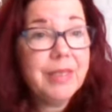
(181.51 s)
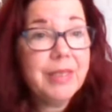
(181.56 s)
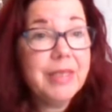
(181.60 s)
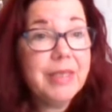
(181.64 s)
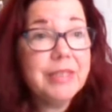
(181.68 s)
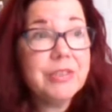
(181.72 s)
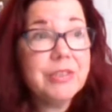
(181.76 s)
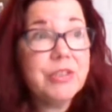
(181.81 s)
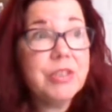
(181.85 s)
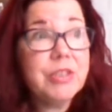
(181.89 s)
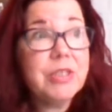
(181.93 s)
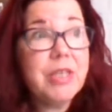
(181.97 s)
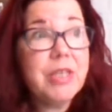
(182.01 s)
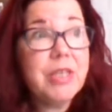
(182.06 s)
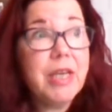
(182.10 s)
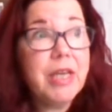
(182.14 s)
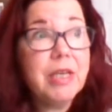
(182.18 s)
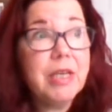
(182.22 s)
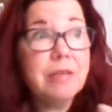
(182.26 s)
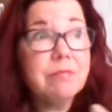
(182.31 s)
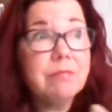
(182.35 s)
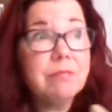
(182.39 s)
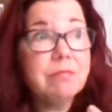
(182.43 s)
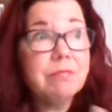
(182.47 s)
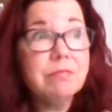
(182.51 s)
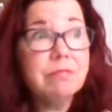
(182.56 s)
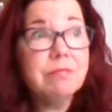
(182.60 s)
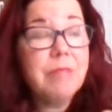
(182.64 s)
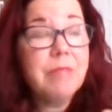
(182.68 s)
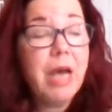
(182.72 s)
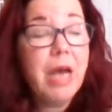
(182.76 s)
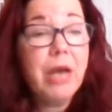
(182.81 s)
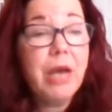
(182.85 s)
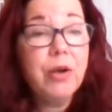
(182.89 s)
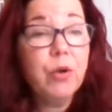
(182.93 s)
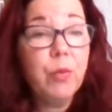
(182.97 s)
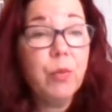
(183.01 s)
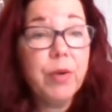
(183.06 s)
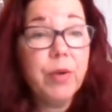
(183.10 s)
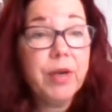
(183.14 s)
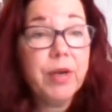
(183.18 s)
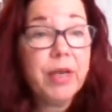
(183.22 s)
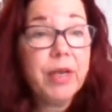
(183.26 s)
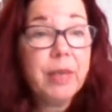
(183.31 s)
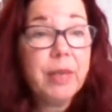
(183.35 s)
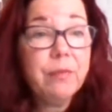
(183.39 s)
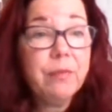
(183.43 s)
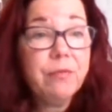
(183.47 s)
It's just like, I don't know where
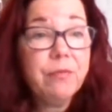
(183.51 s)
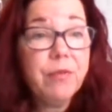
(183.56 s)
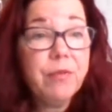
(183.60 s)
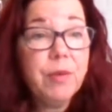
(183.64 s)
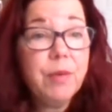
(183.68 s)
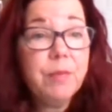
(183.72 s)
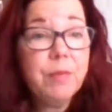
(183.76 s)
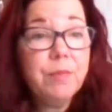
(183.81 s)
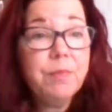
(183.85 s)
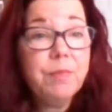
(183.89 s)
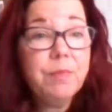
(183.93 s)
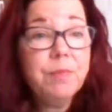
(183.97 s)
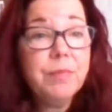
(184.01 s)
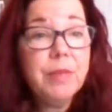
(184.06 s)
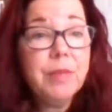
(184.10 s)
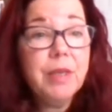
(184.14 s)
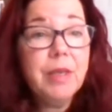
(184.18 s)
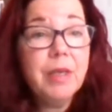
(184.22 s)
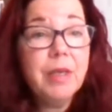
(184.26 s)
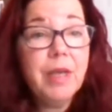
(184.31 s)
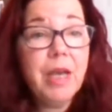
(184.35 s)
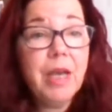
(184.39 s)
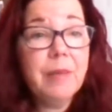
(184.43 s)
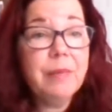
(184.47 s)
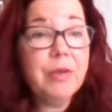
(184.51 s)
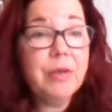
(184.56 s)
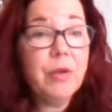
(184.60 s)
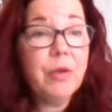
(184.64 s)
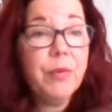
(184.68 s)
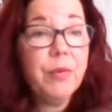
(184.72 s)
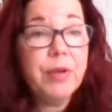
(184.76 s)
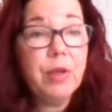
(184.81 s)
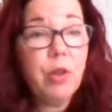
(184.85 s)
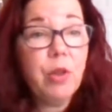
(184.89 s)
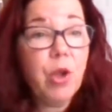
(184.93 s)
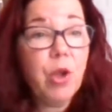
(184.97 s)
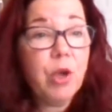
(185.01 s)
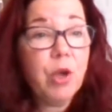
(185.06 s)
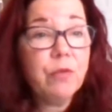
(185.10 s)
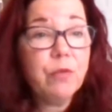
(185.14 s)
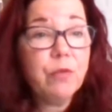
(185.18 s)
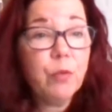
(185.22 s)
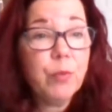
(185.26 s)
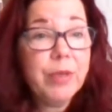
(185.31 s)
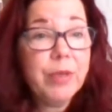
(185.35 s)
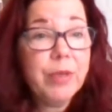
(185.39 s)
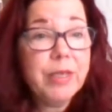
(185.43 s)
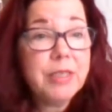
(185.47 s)
it came from. I've been going along
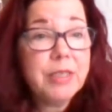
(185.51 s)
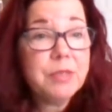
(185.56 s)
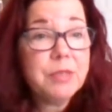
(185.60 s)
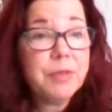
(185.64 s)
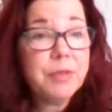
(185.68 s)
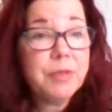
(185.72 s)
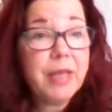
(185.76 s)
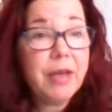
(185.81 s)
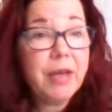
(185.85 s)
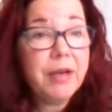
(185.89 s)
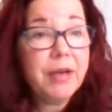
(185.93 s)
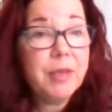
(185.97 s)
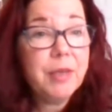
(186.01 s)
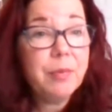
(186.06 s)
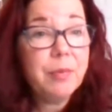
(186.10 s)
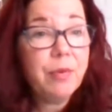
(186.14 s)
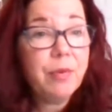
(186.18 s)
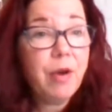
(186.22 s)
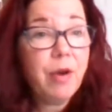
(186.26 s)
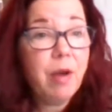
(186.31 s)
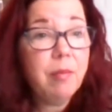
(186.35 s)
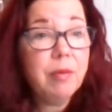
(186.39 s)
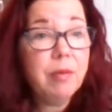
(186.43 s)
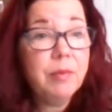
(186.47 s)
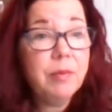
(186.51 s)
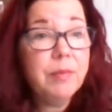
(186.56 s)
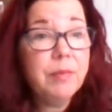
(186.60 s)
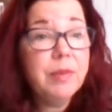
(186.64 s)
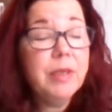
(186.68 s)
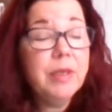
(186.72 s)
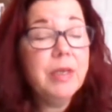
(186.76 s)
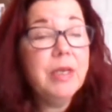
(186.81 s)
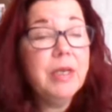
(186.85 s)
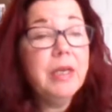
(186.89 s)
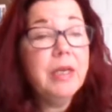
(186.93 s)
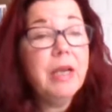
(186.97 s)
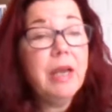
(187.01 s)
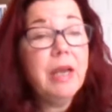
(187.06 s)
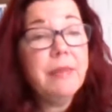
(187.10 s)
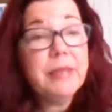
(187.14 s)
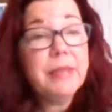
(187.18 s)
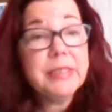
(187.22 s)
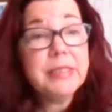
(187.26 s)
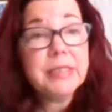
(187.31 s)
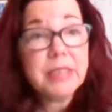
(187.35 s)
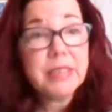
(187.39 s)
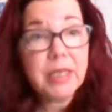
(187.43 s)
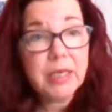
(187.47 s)
for weeks without any problem, and
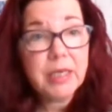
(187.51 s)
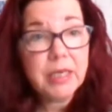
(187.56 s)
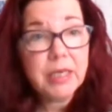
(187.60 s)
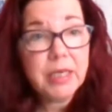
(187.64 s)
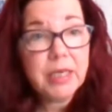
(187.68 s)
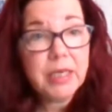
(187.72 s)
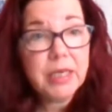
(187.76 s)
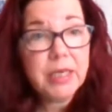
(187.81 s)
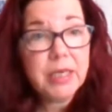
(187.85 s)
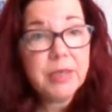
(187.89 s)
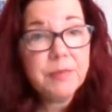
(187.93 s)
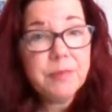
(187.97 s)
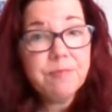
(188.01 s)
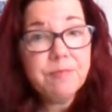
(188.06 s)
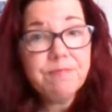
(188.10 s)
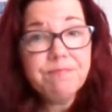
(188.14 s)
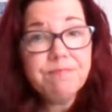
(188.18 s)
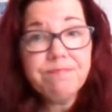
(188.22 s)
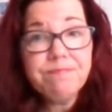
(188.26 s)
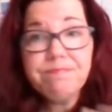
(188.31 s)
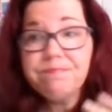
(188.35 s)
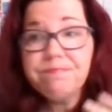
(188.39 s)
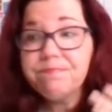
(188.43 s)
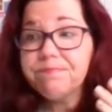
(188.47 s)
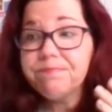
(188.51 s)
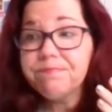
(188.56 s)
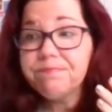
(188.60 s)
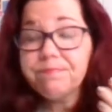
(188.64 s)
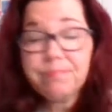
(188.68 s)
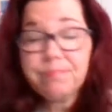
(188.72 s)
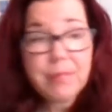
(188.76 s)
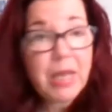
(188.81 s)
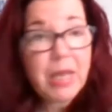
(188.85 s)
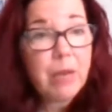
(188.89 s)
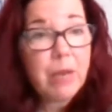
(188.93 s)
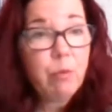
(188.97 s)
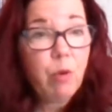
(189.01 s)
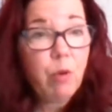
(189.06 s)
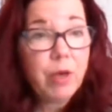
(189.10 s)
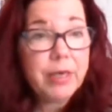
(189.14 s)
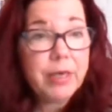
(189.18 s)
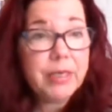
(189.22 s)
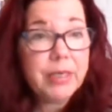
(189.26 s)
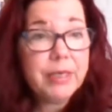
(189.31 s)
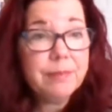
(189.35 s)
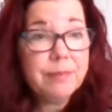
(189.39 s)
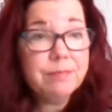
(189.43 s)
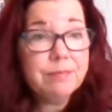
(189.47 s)
then suddenly I
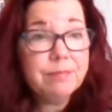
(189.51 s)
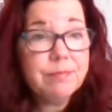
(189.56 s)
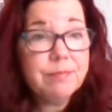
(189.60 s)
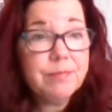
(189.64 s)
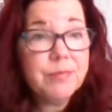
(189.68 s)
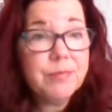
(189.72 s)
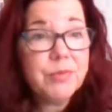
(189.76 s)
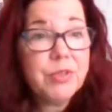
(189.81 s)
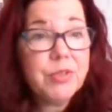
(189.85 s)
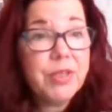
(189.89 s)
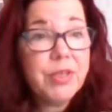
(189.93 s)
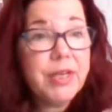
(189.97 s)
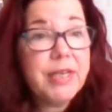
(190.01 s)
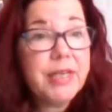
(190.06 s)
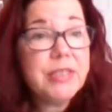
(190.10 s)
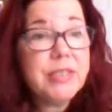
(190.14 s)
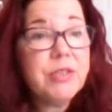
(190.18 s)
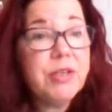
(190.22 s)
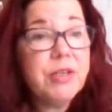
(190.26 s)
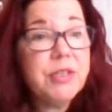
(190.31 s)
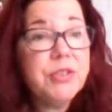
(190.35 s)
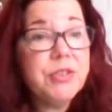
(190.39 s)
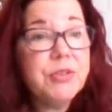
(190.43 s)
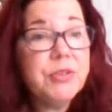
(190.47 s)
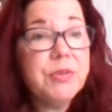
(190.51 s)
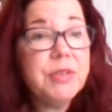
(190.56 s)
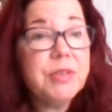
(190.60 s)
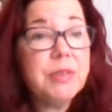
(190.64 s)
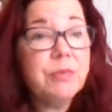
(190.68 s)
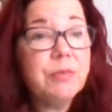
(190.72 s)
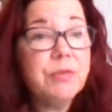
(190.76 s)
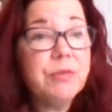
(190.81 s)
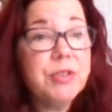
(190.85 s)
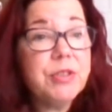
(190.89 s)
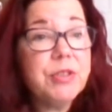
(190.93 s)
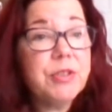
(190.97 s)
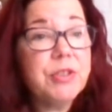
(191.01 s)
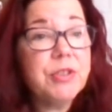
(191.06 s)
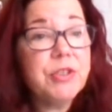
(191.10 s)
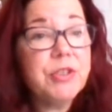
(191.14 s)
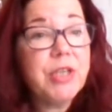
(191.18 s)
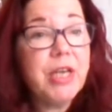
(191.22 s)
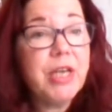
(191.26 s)
wanted it. So then I started doing some research.